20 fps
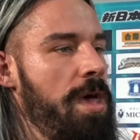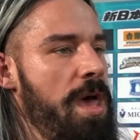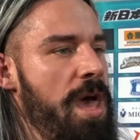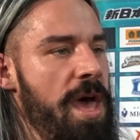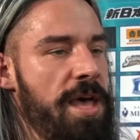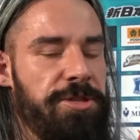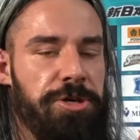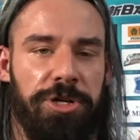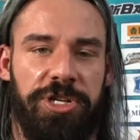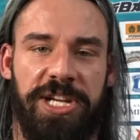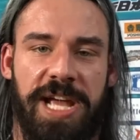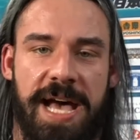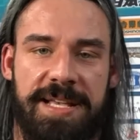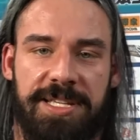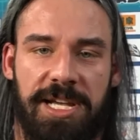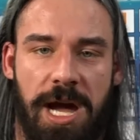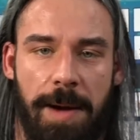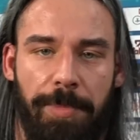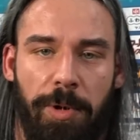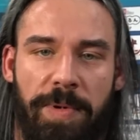I told you guys
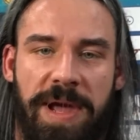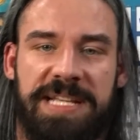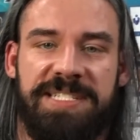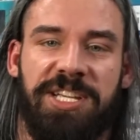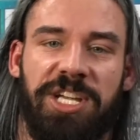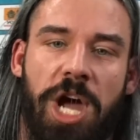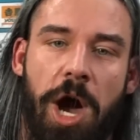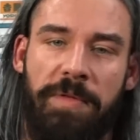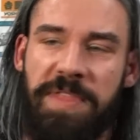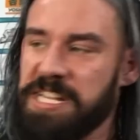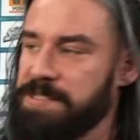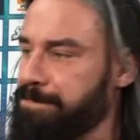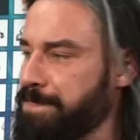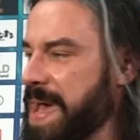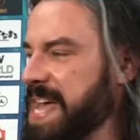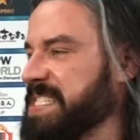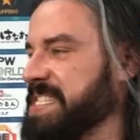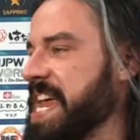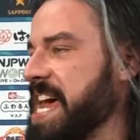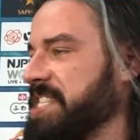a couple weeks ago, this
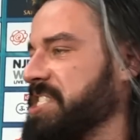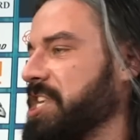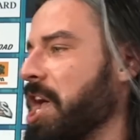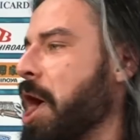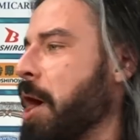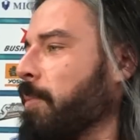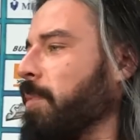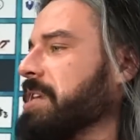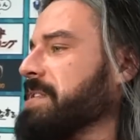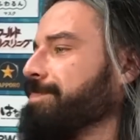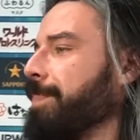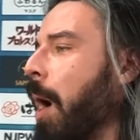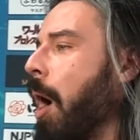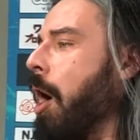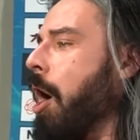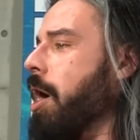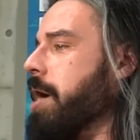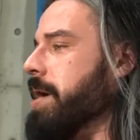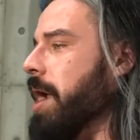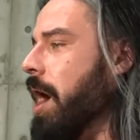business was
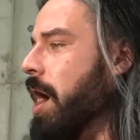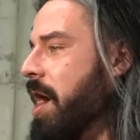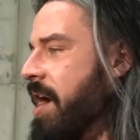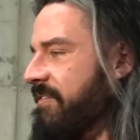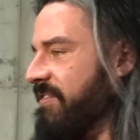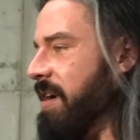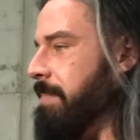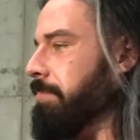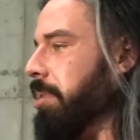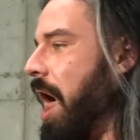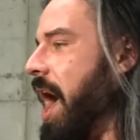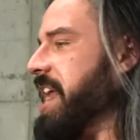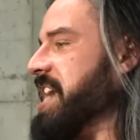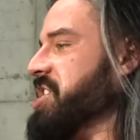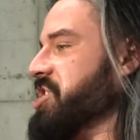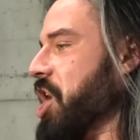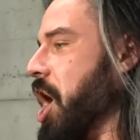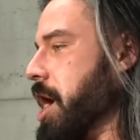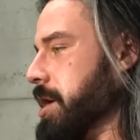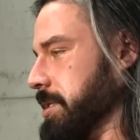born from blood
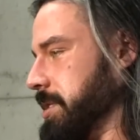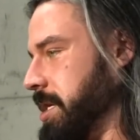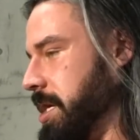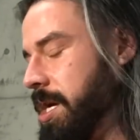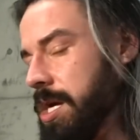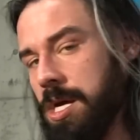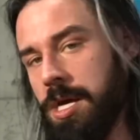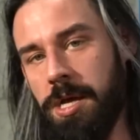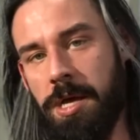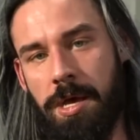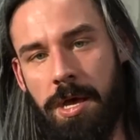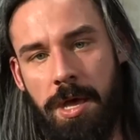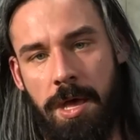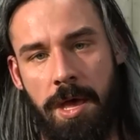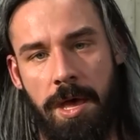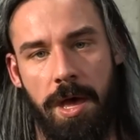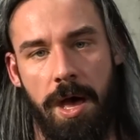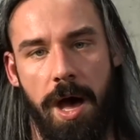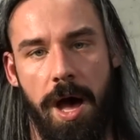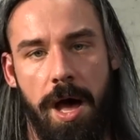and dirt.
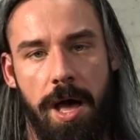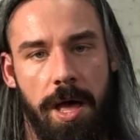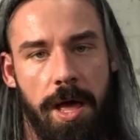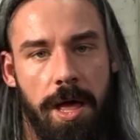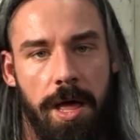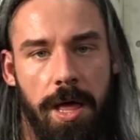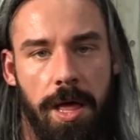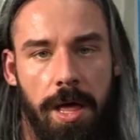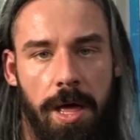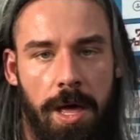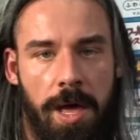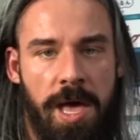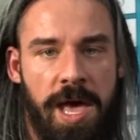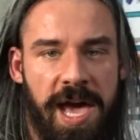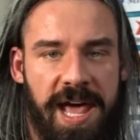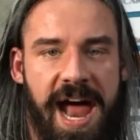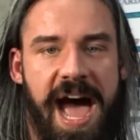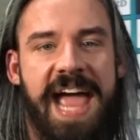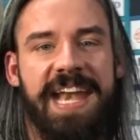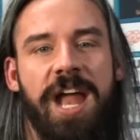Huh?
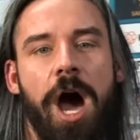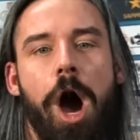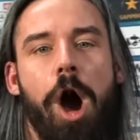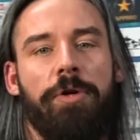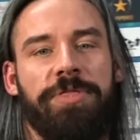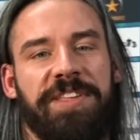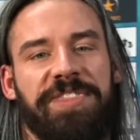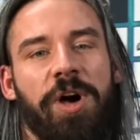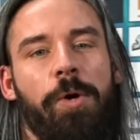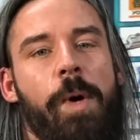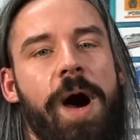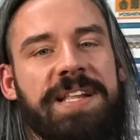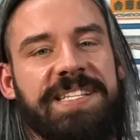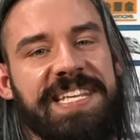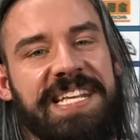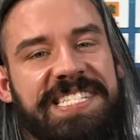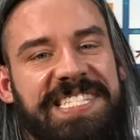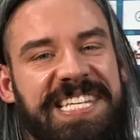And I know that the ones that